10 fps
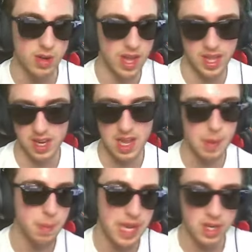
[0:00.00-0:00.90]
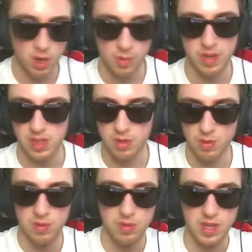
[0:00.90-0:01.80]
ahead and make our way
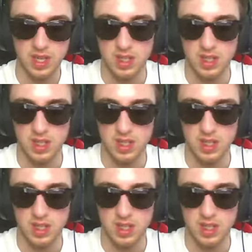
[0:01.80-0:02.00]
through right here.